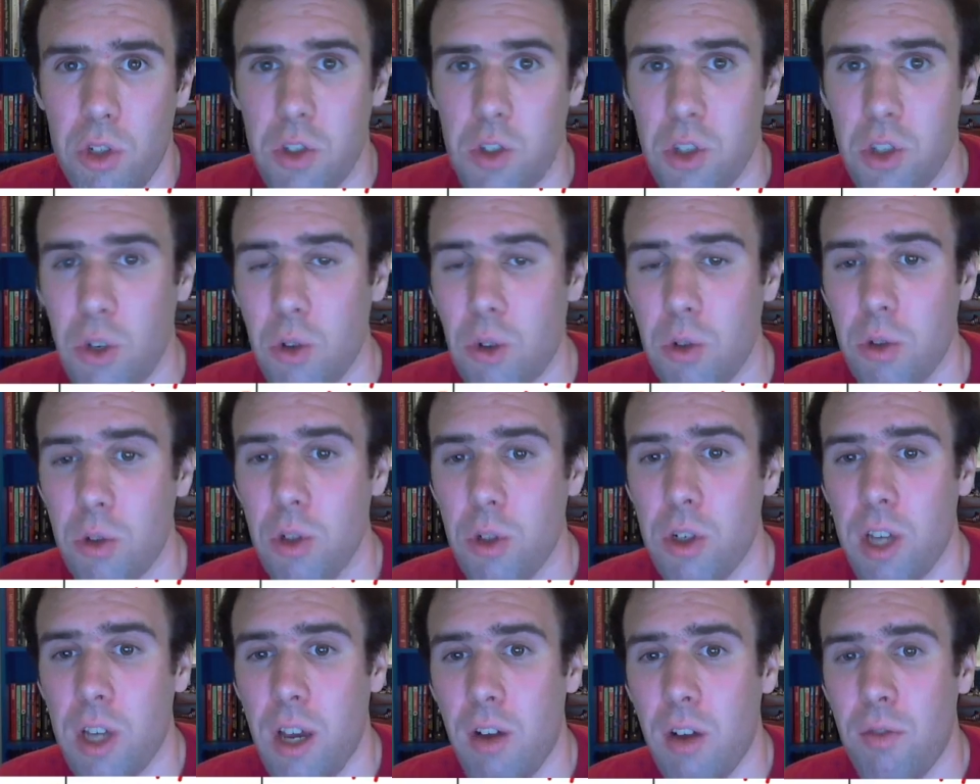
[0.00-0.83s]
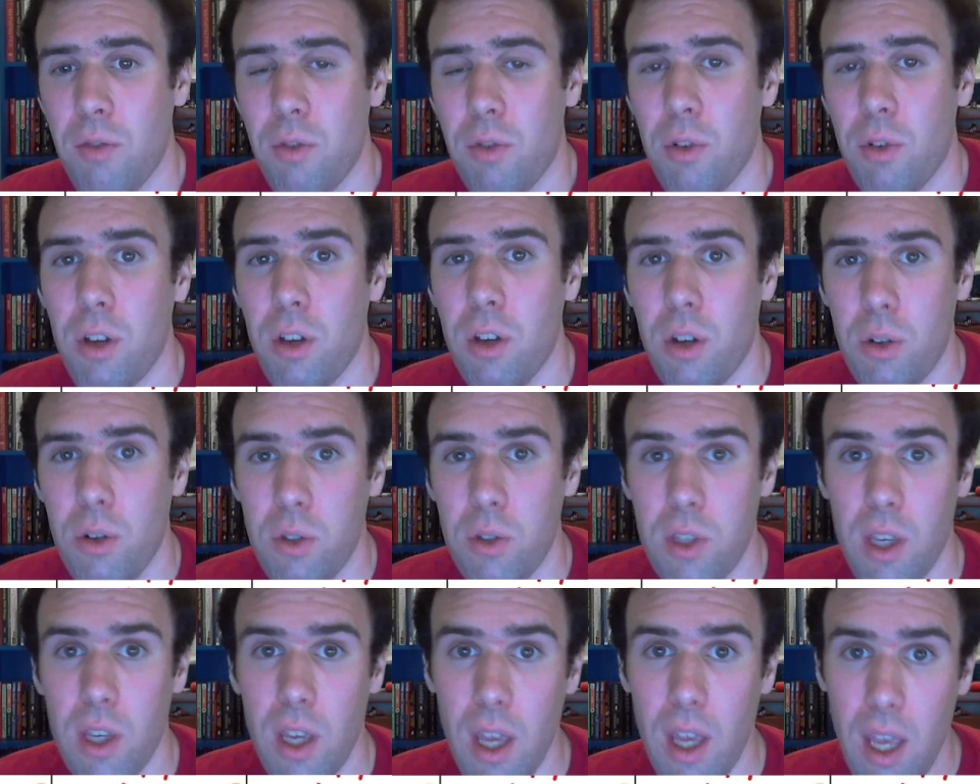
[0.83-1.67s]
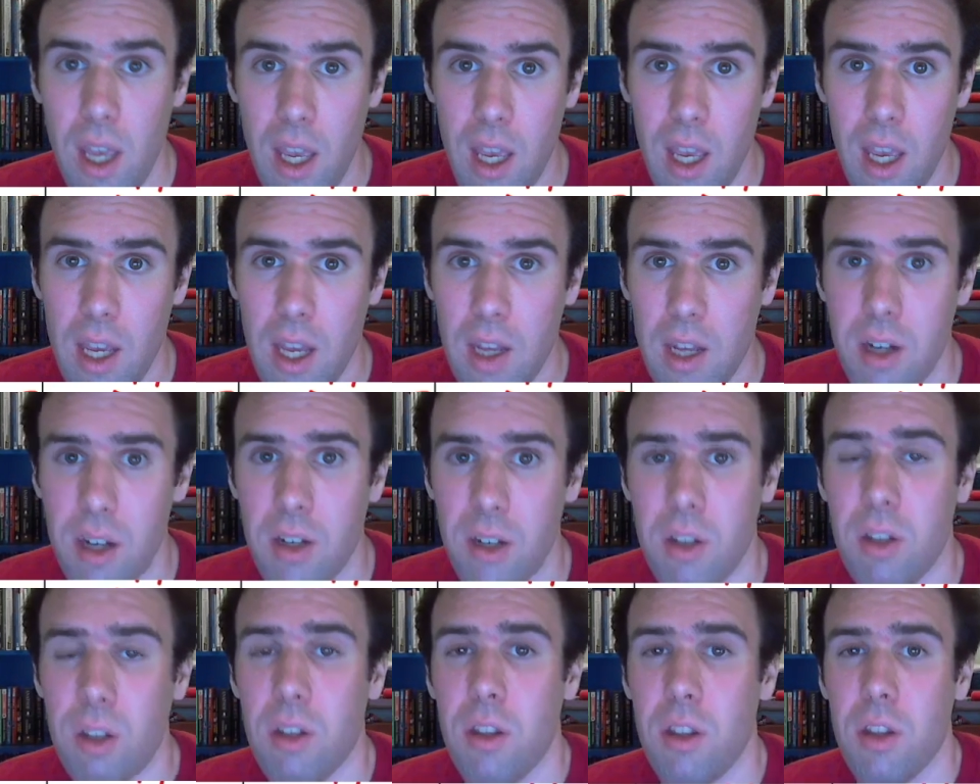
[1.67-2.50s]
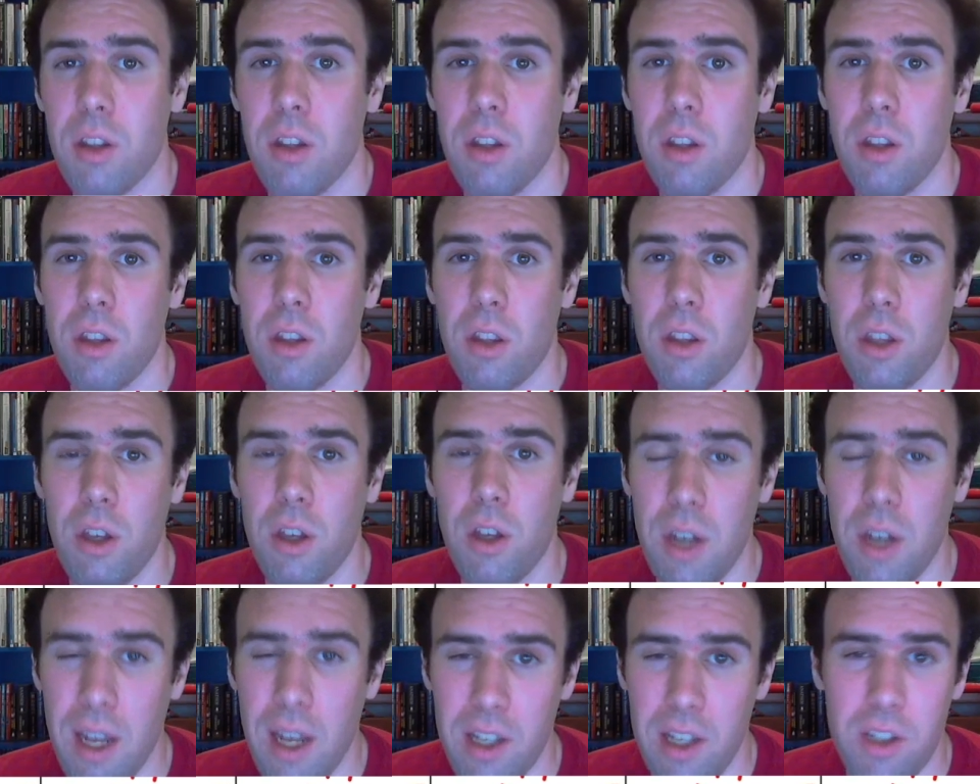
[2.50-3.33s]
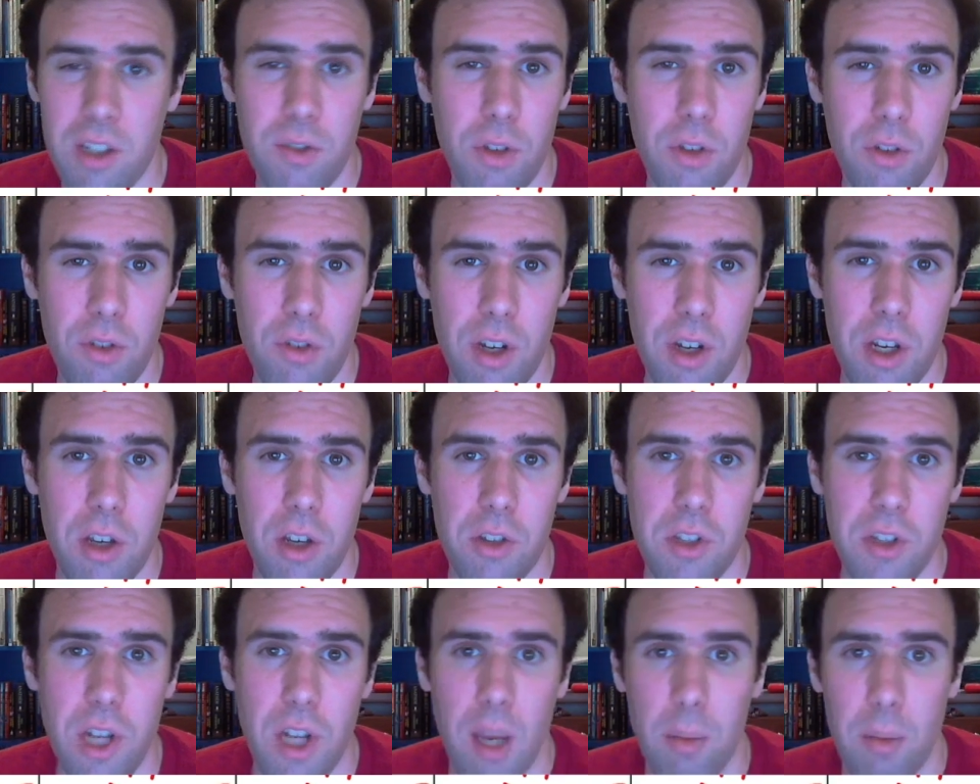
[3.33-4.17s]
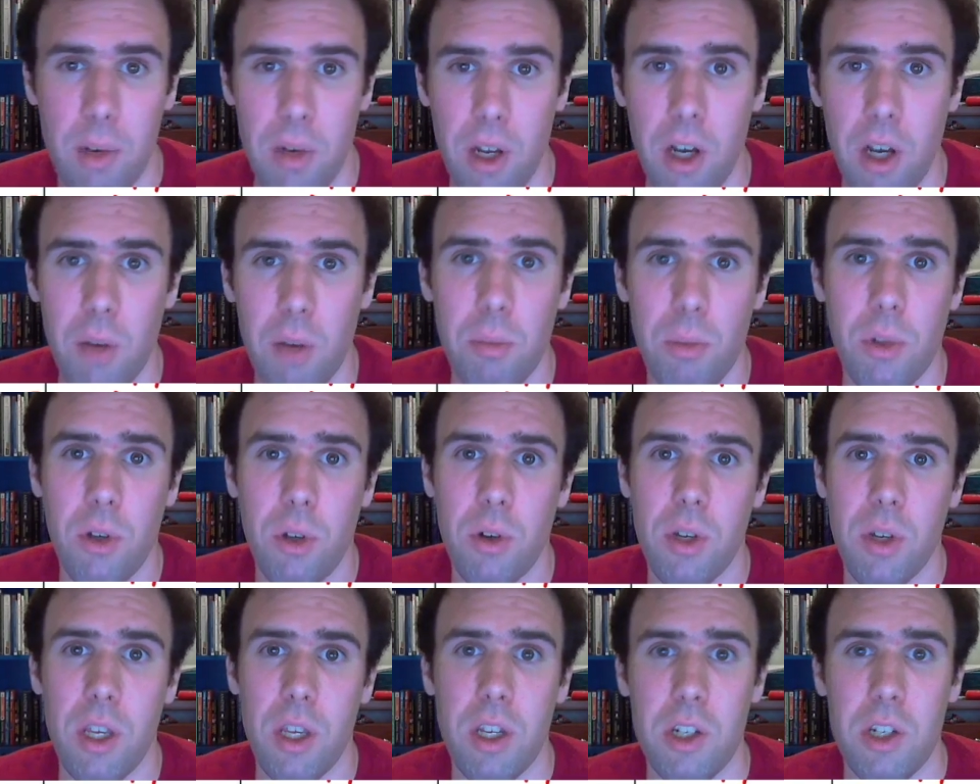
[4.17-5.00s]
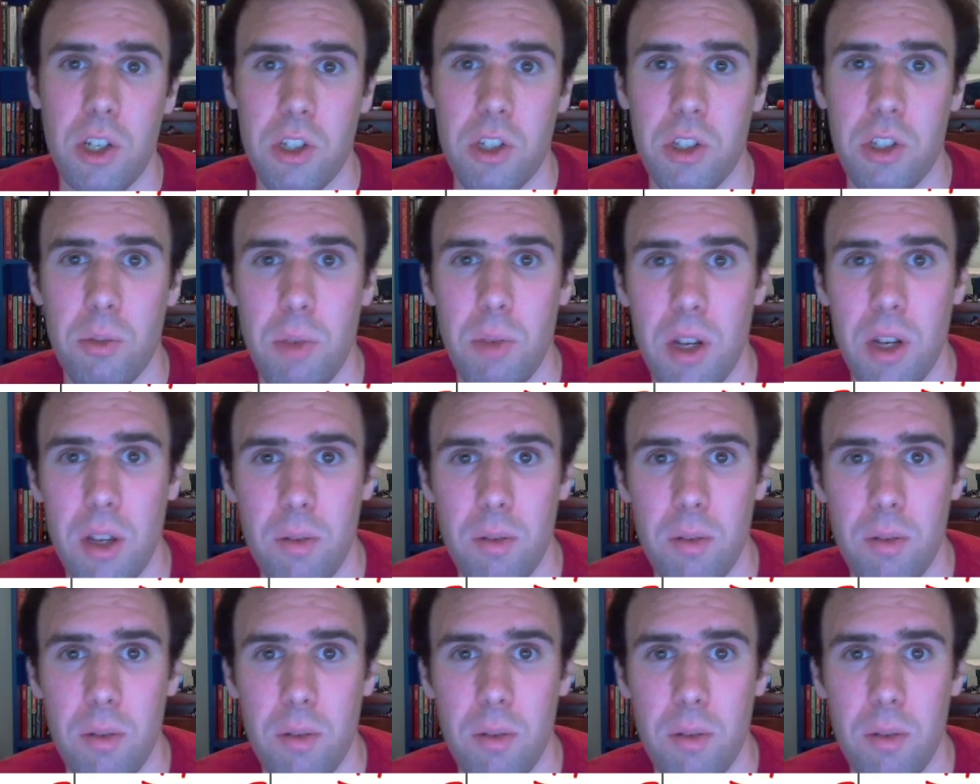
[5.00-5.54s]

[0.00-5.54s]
So look out for those and the next few videos that I'm going to upload in just a minute.